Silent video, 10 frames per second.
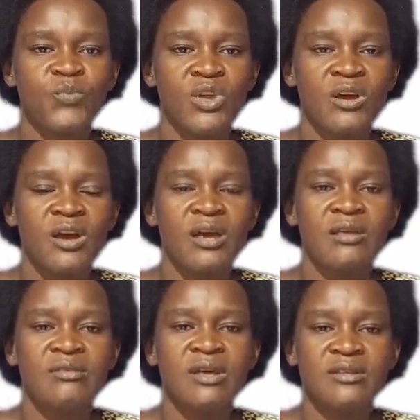
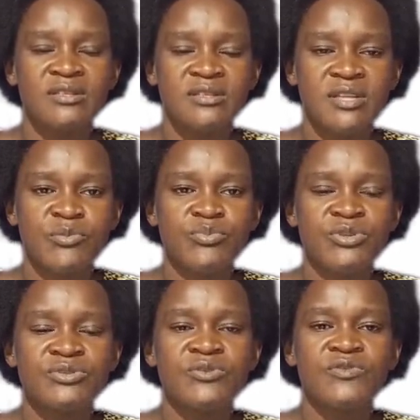That same
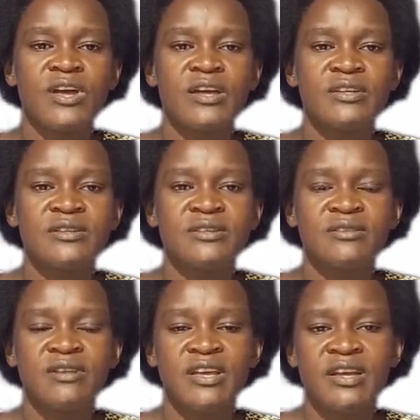piece of land,
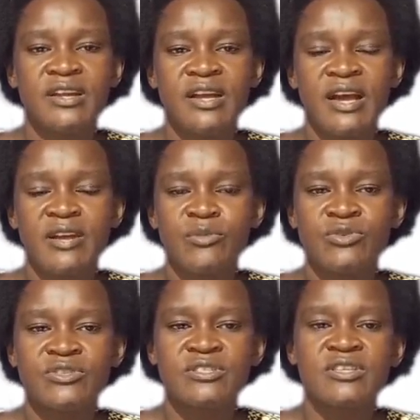layering
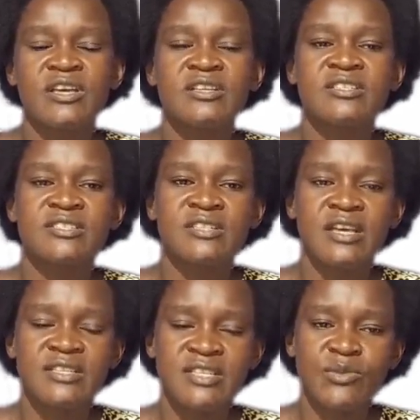animals,
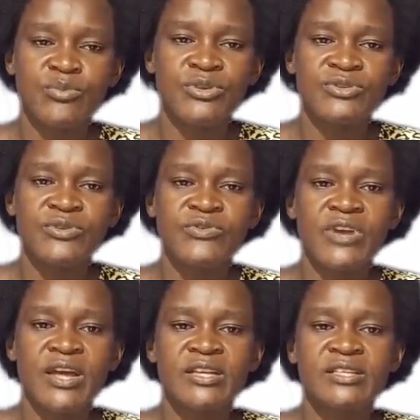that same piece of
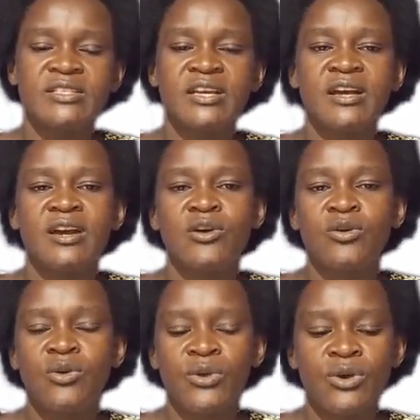land,
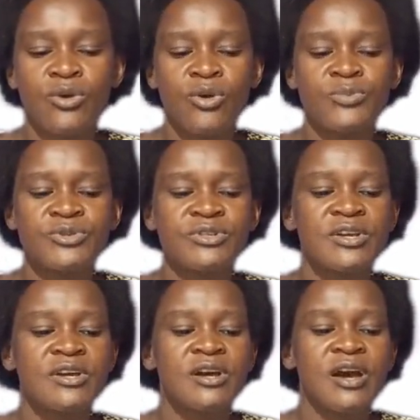growing crops,
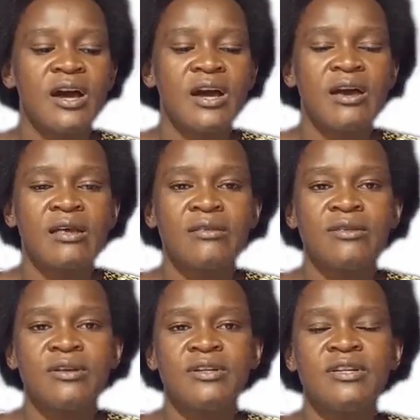
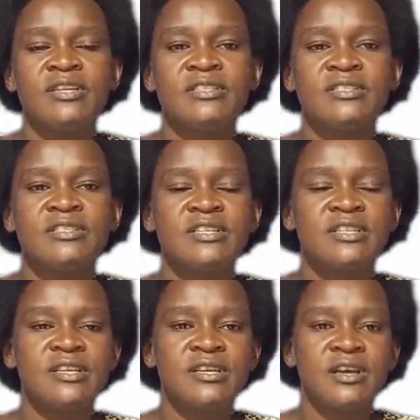there is
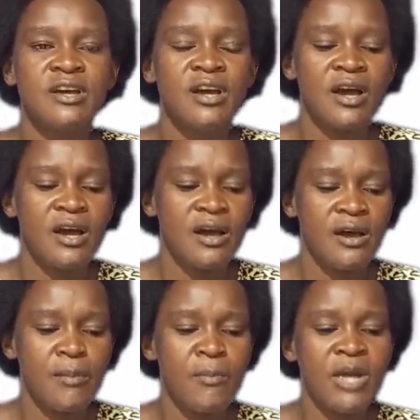really
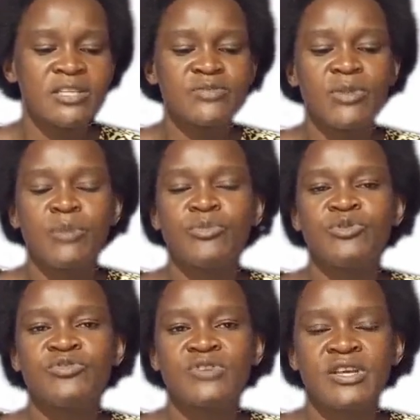maximum
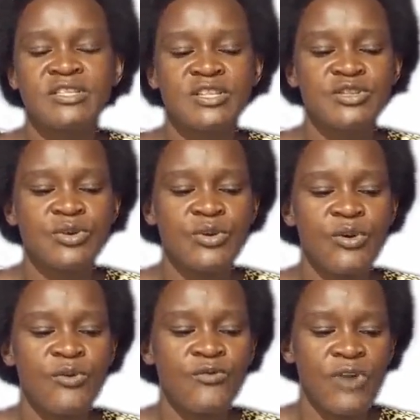utilization
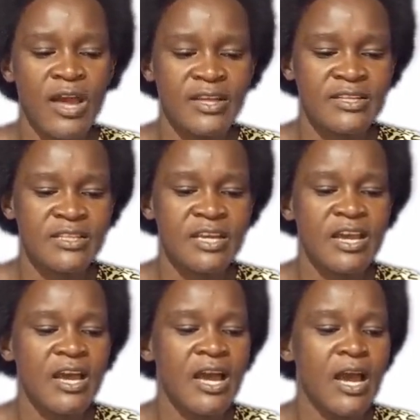of land.
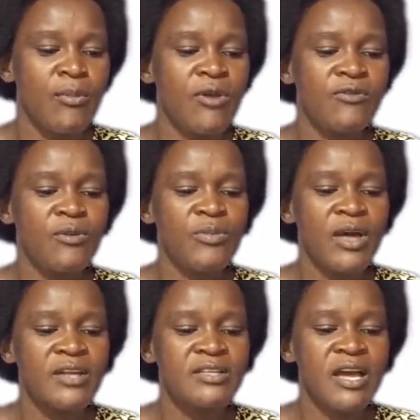Apart from
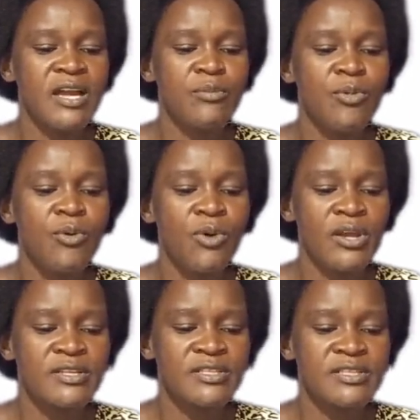that, animal
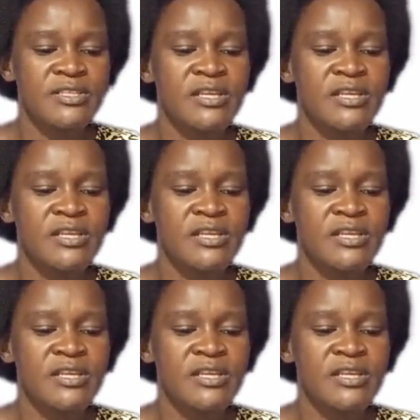waste